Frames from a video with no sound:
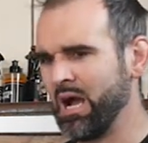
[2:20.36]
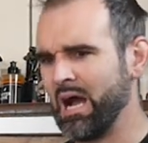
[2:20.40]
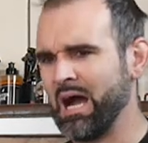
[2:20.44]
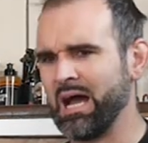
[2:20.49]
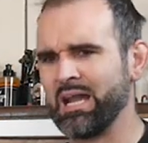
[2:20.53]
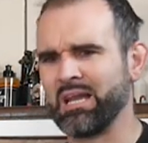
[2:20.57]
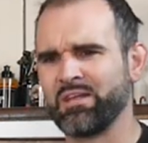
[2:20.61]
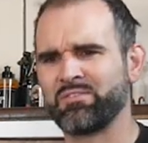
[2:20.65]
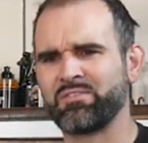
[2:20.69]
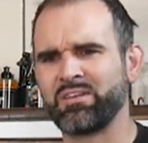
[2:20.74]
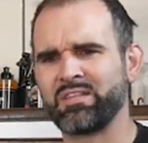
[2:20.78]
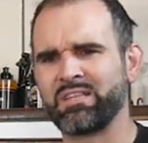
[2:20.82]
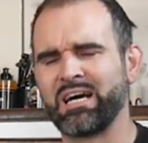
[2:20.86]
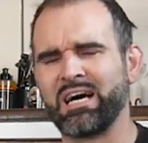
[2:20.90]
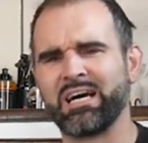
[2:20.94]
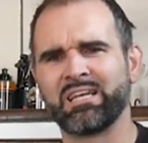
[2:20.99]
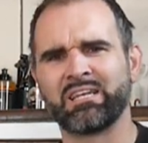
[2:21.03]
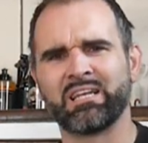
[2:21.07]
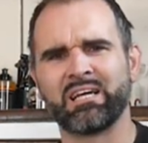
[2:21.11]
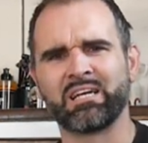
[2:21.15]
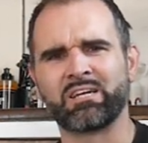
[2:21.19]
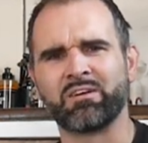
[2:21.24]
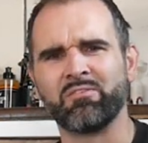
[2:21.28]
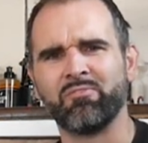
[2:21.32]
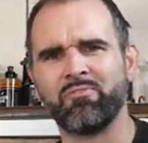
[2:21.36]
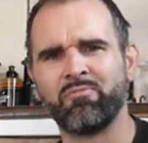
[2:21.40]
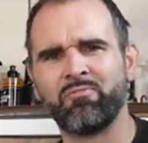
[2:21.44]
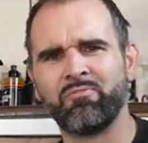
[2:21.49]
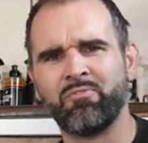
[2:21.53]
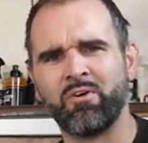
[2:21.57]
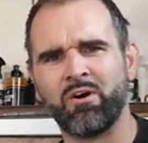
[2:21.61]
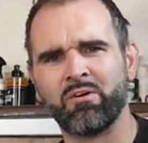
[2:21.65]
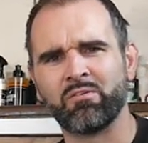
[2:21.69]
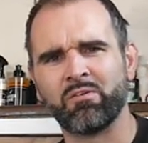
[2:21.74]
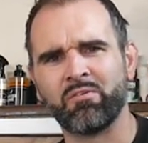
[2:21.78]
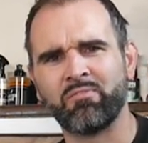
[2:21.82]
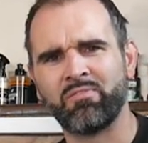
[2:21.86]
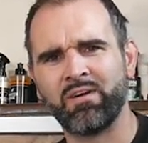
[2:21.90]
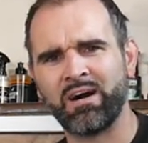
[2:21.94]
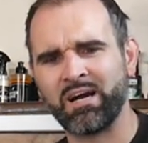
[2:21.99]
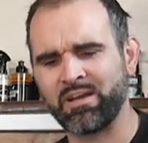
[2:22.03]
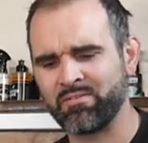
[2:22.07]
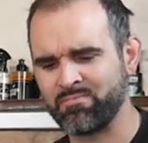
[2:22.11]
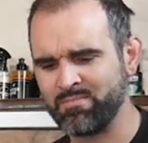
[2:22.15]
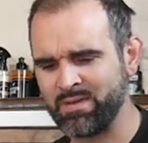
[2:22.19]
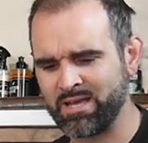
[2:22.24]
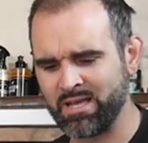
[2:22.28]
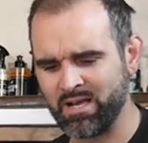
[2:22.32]
And I think that had like a 4 or
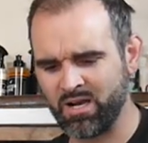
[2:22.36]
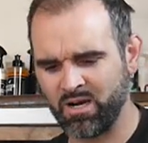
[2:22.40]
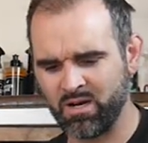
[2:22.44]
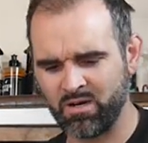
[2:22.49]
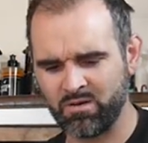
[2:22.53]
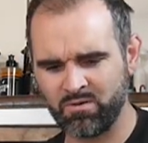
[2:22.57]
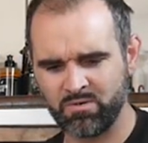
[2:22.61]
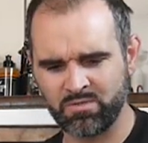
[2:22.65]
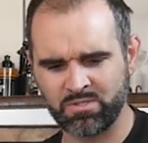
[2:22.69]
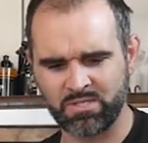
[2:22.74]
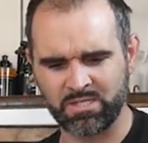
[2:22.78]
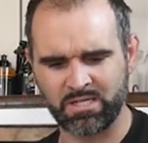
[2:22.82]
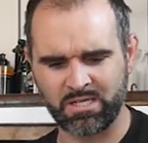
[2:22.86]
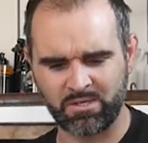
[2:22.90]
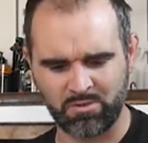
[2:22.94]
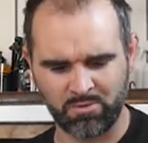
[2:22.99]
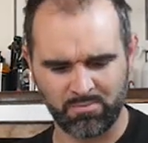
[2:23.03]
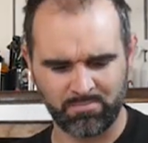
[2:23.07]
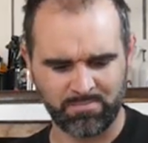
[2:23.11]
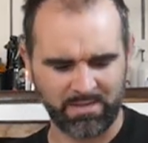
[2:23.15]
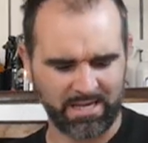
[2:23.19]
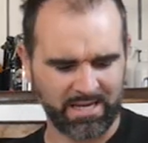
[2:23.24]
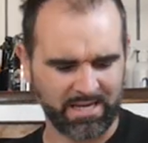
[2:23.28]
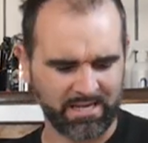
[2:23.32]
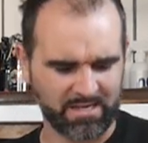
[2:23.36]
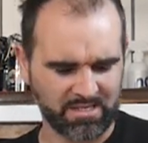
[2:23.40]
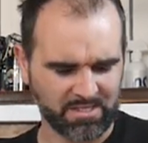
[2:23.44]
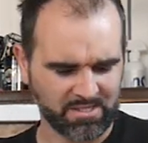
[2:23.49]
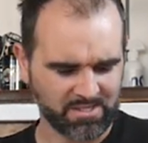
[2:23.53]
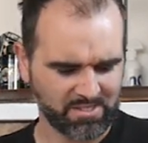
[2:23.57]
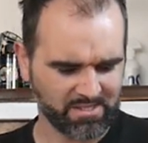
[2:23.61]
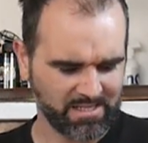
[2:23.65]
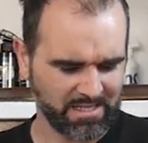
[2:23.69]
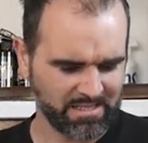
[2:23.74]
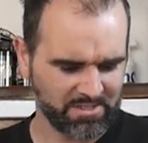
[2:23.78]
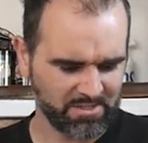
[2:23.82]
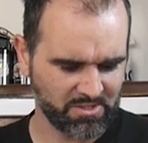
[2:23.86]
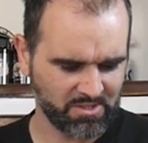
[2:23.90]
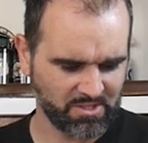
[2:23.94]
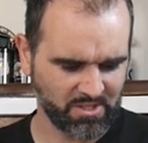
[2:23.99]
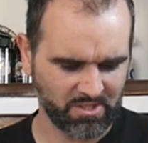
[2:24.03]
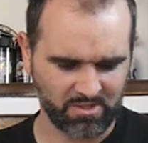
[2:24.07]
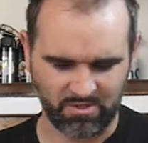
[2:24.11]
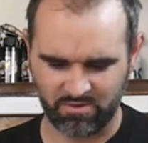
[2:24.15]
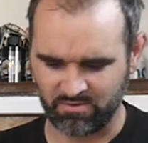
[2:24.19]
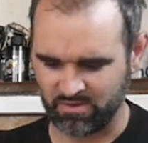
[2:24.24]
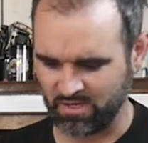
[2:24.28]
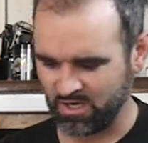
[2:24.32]
5 meter hose, and you could buy an
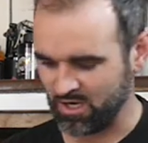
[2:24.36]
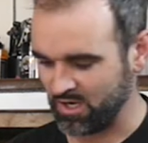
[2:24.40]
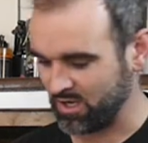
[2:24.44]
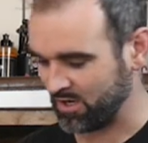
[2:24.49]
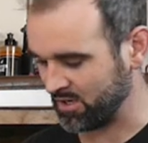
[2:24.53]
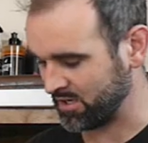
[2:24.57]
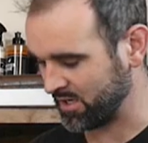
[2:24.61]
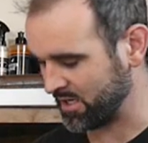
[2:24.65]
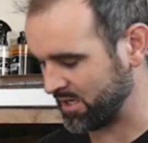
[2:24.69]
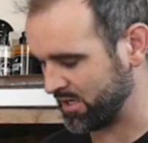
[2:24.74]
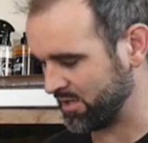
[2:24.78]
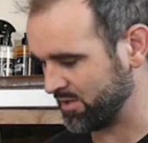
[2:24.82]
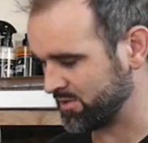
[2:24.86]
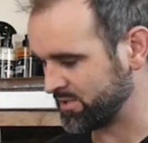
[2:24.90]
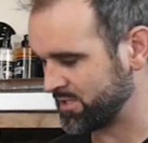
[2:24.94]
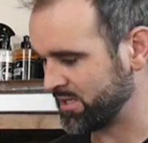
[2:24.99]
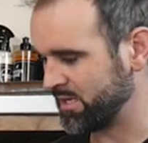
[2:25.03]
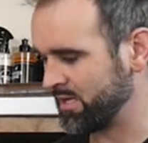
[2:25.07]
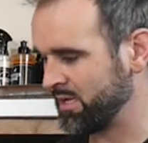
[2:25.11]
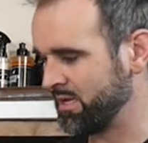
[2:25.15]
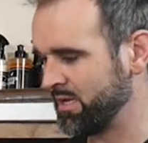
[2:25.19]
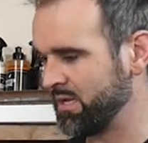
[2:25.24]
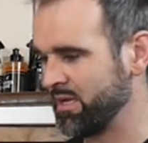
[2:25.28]
extension or a longer hose.